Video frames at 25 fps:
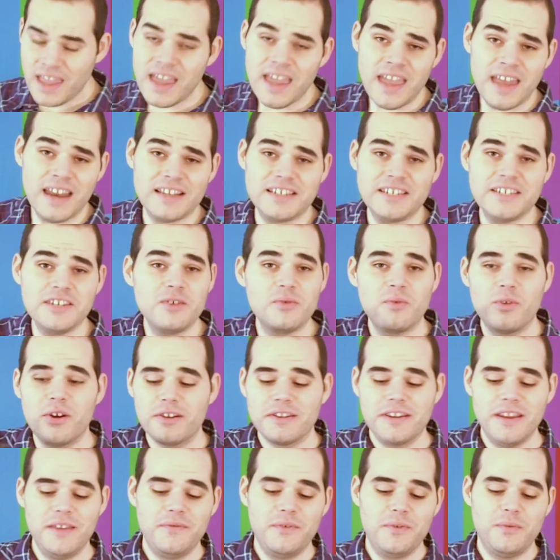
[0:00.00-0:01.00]
And it still
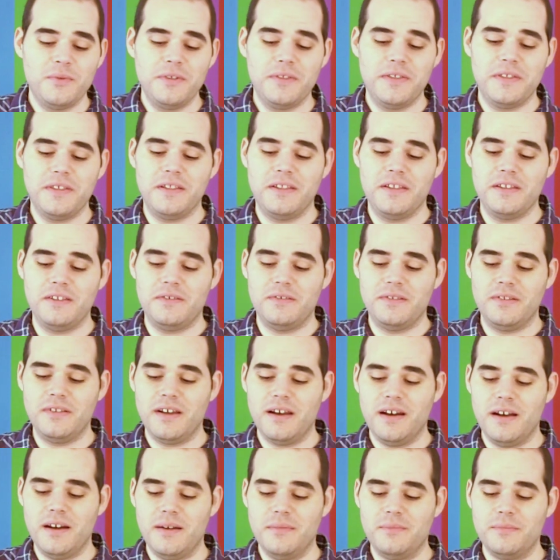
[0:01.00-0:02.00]
worked even with the
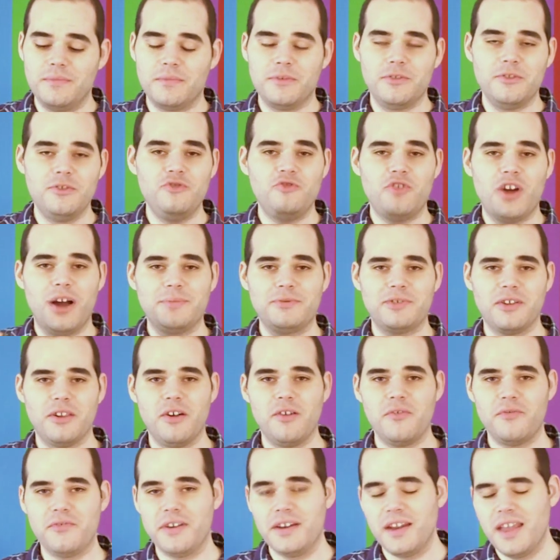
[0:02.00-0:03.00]
little glue drops
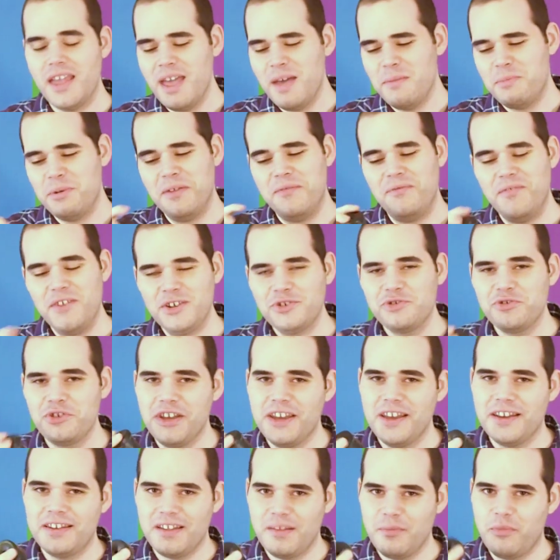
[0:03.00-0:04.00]
all over it. But eventually
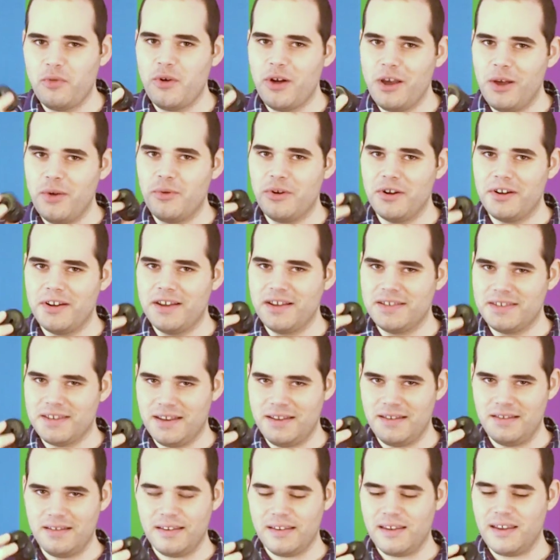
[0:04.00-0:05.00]
get to the point where it
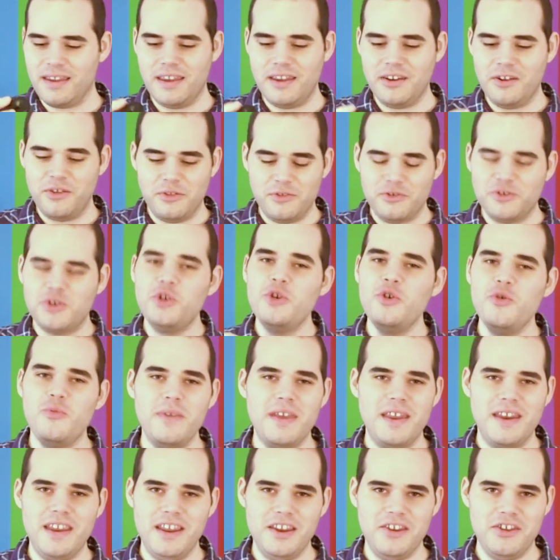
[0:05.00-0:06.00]
doesn't, there's too
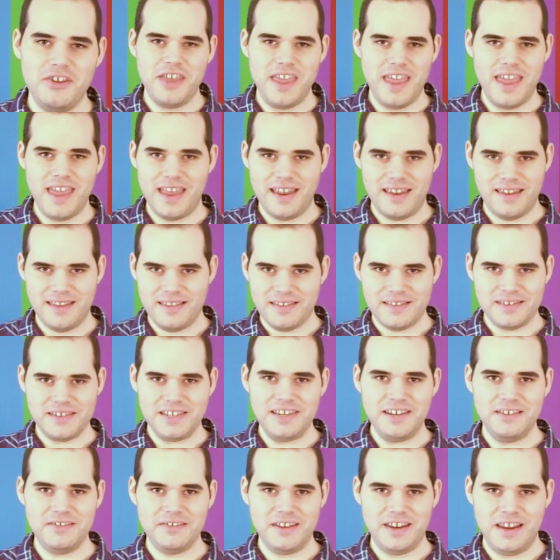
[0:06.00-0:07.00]
many can't
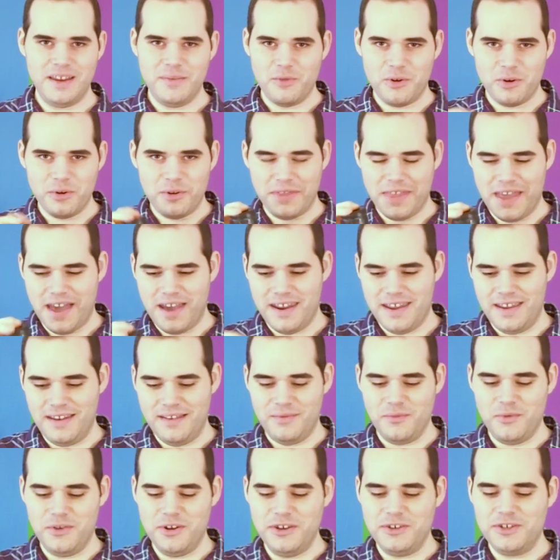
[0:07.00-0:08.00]
seal it anymore without
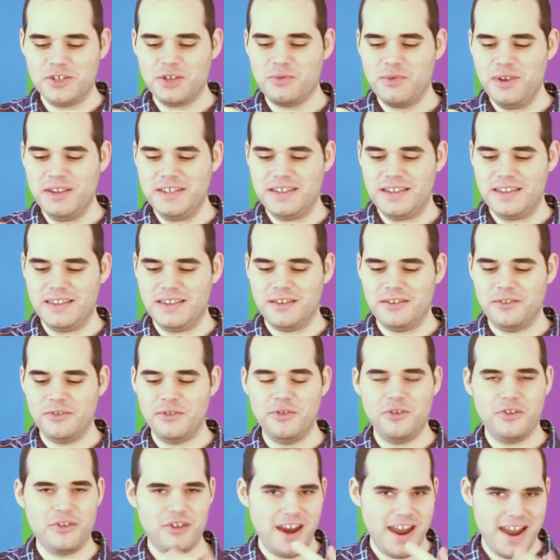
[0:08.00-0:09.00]
it. When you squeeze it, the
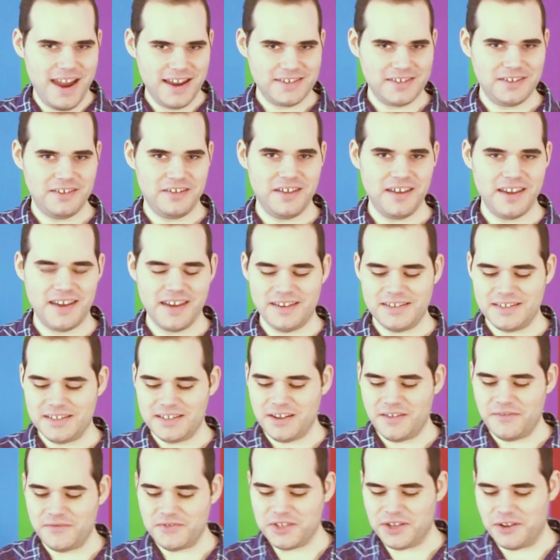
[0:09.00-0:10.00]
glue cracks and all that kind of
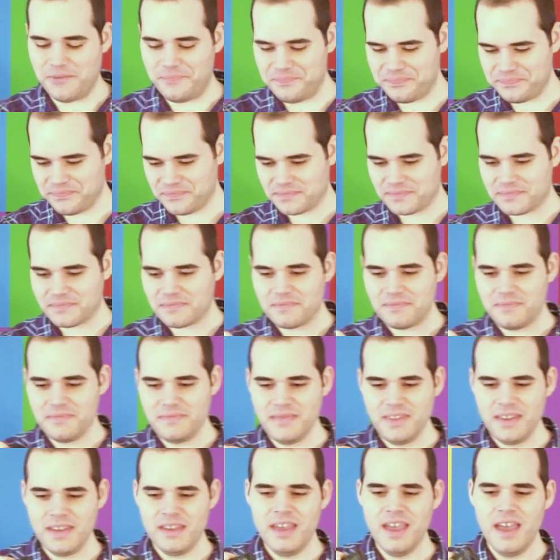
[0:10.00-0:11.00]
stuff. So
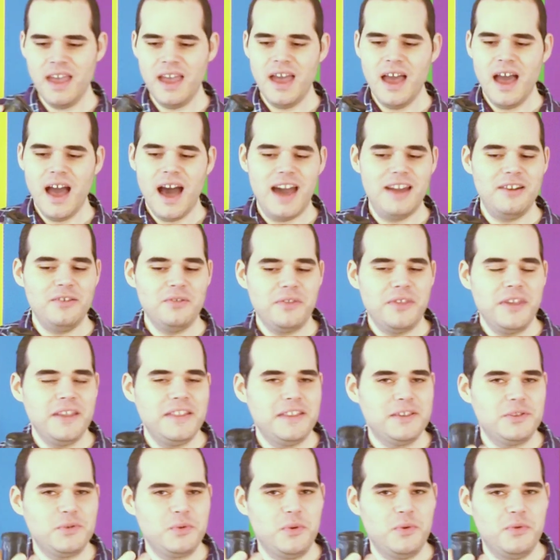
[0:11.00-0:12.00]
I don't
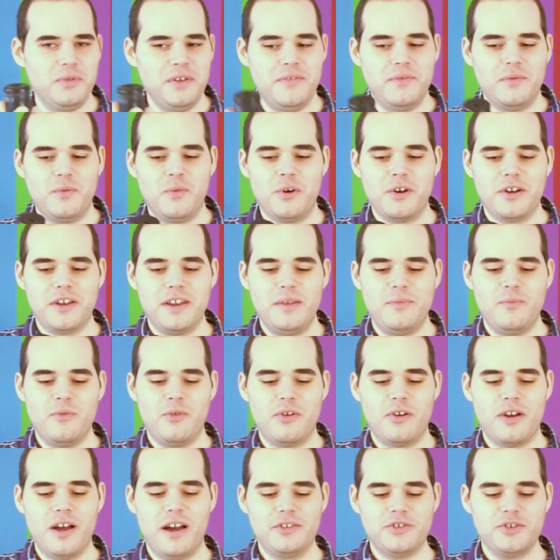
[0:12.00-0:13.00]
think this one will even work
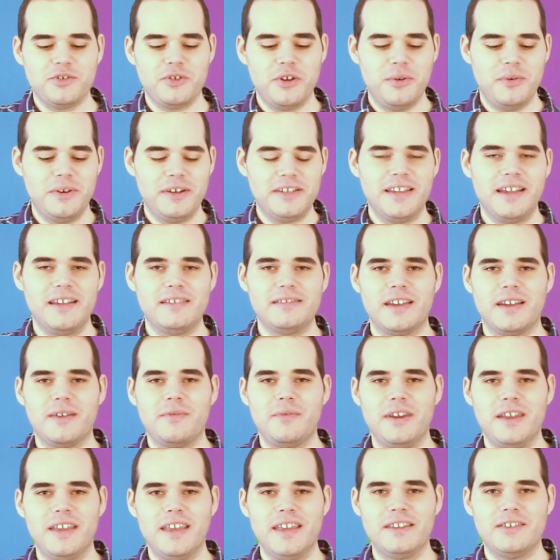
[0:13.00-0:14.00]
anymore. I'll show you what it sounds
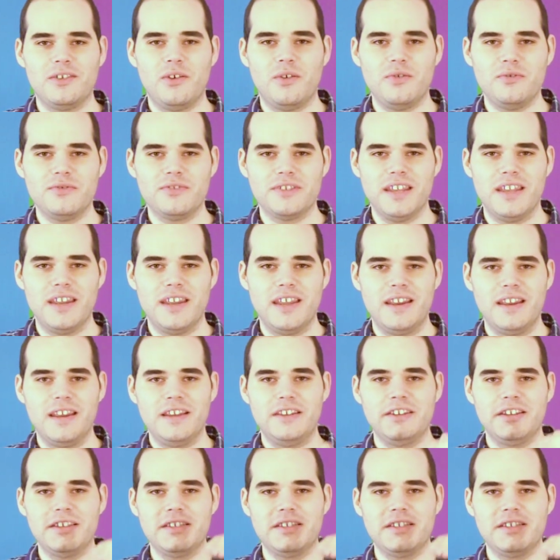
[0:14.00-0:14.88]
like when it gets holes in it.